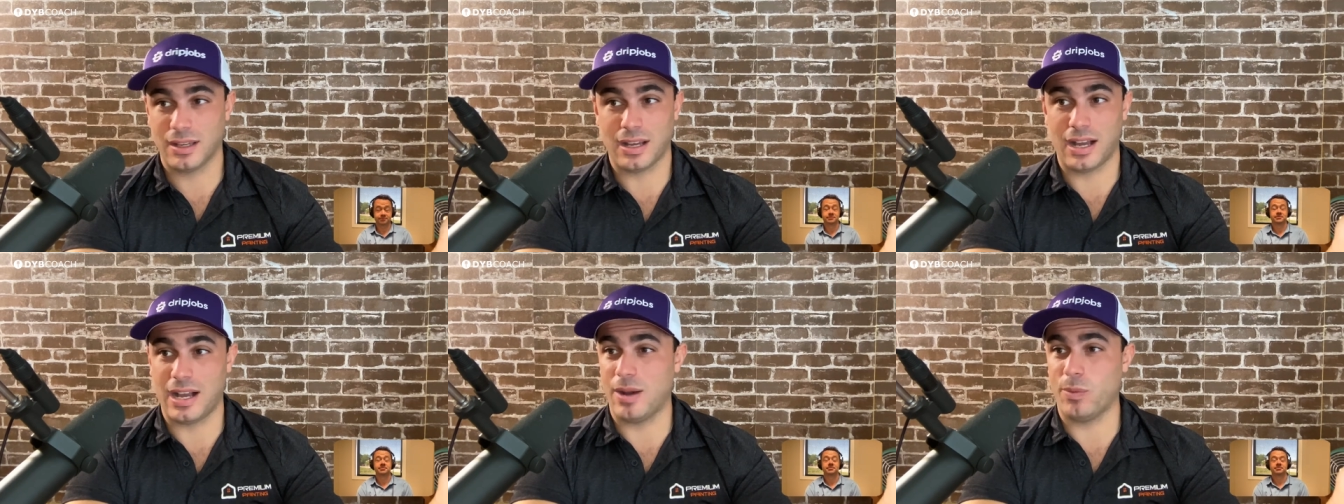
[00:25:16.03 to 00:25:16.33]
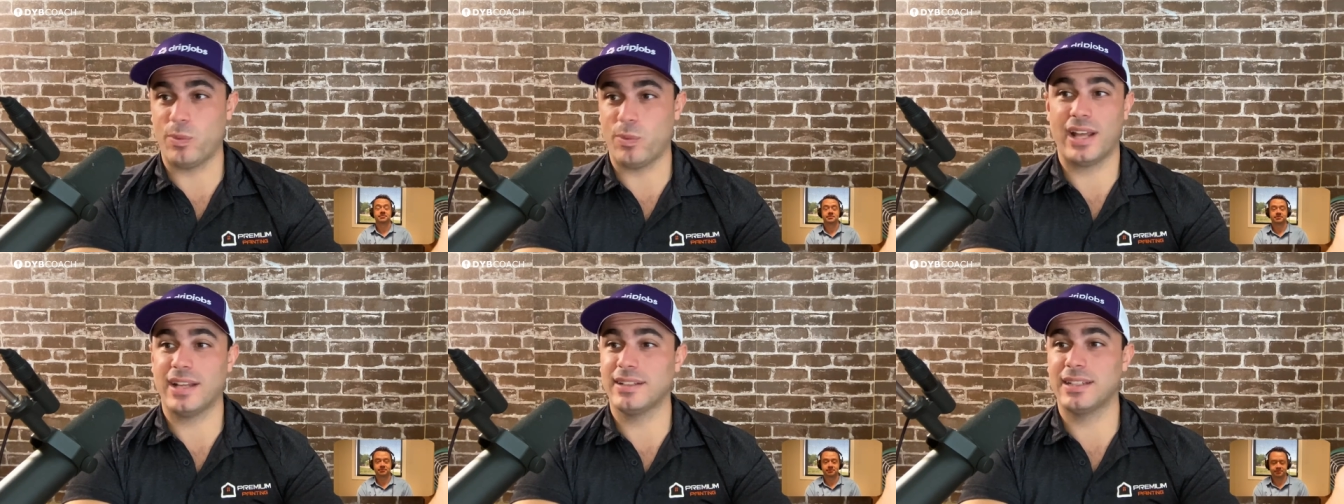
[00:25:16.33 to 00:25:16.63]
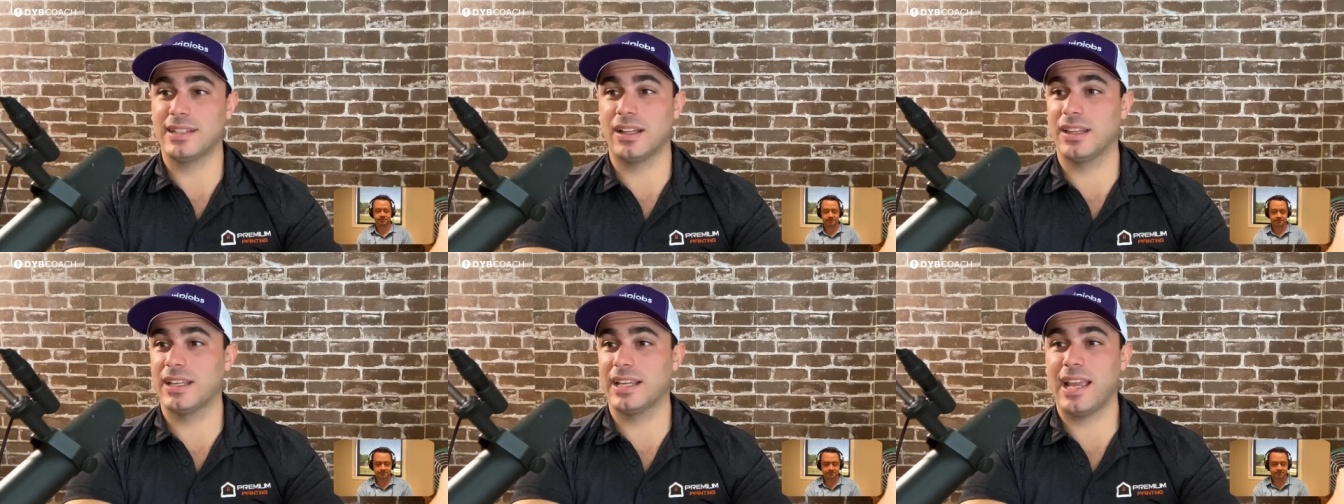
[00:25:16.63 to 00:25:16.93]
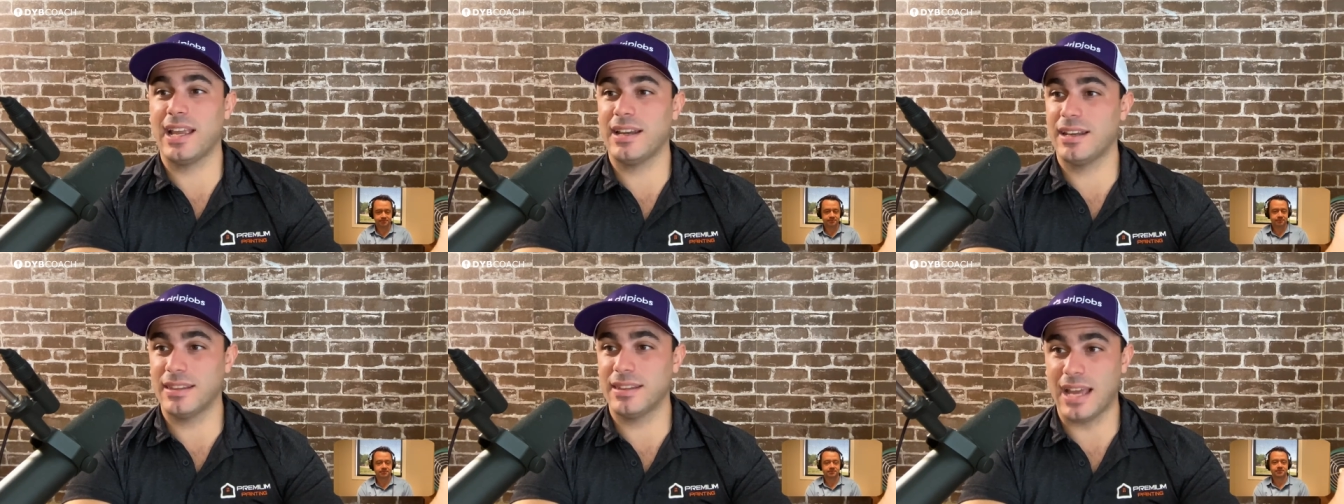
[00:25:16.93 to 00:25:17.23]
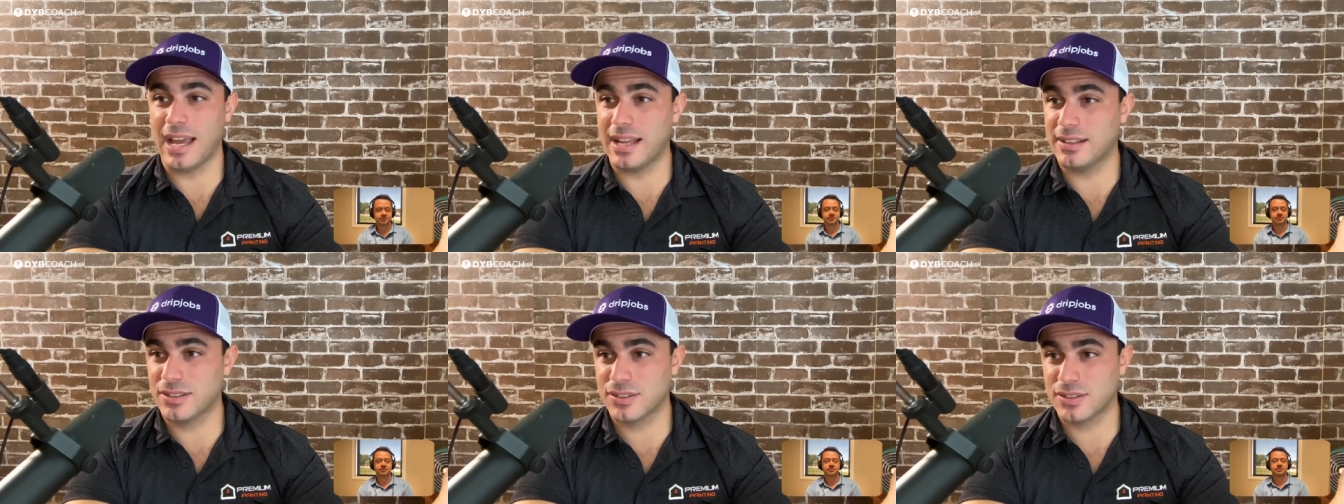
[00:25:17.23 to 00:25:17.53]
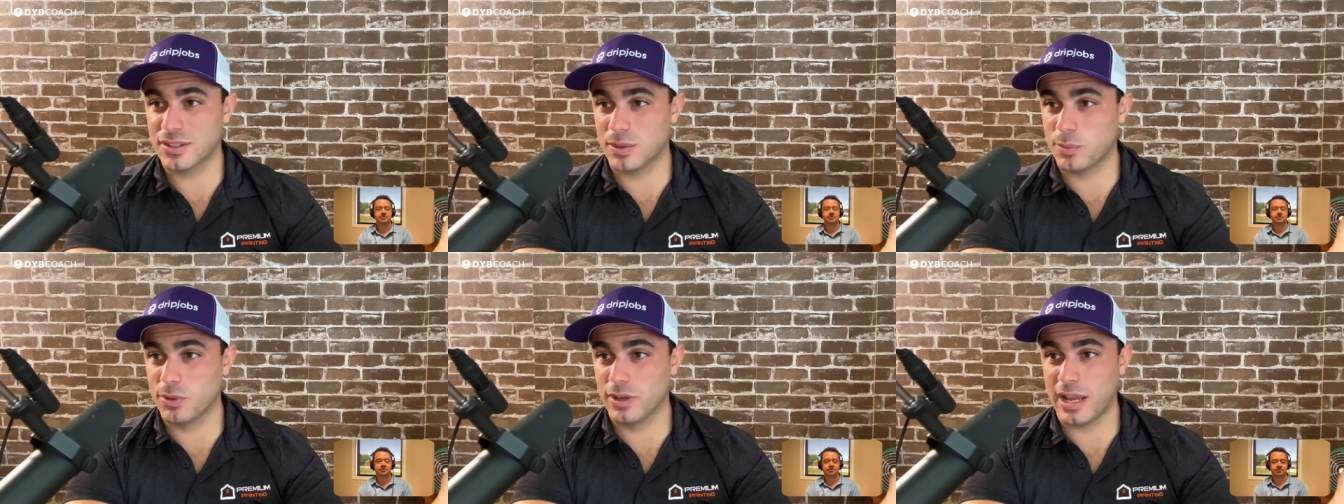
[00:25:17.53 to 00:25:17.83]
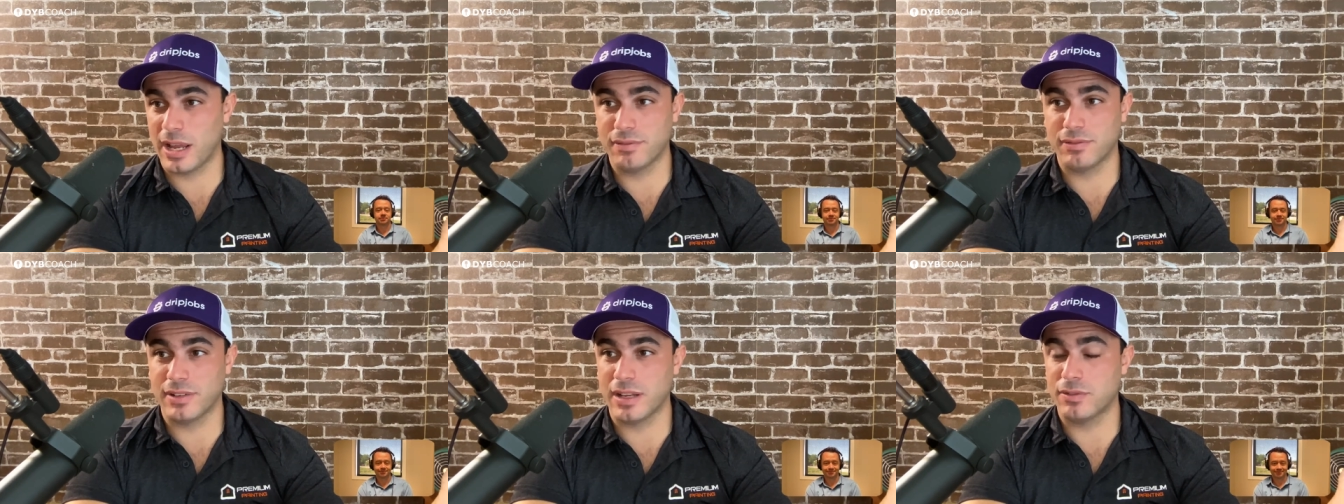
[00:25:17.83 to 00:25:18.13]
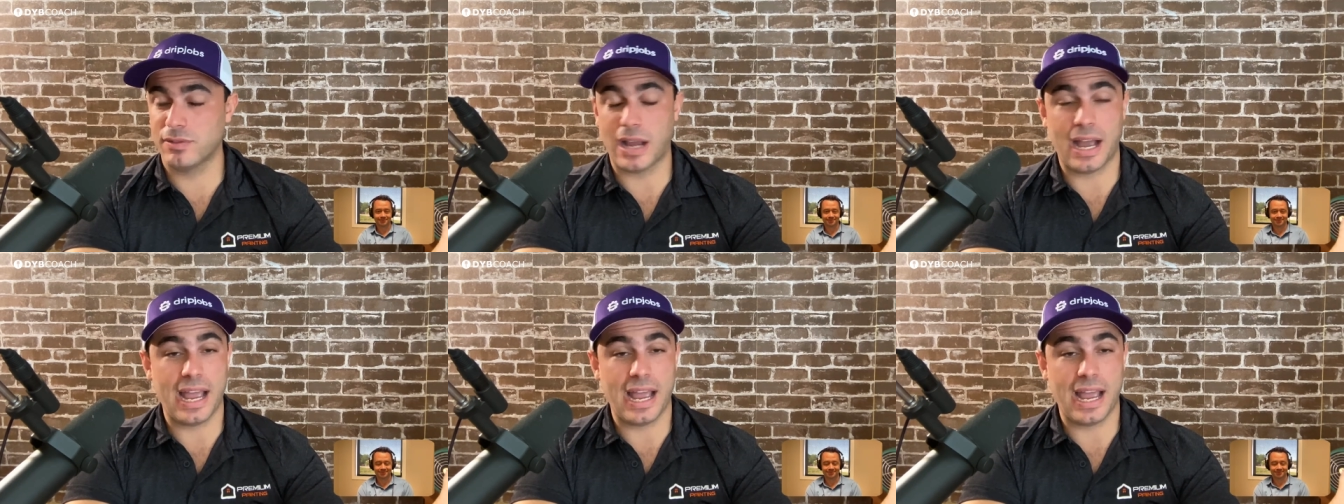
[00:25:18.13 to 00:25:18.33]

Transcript: when i delegated that to someone i've never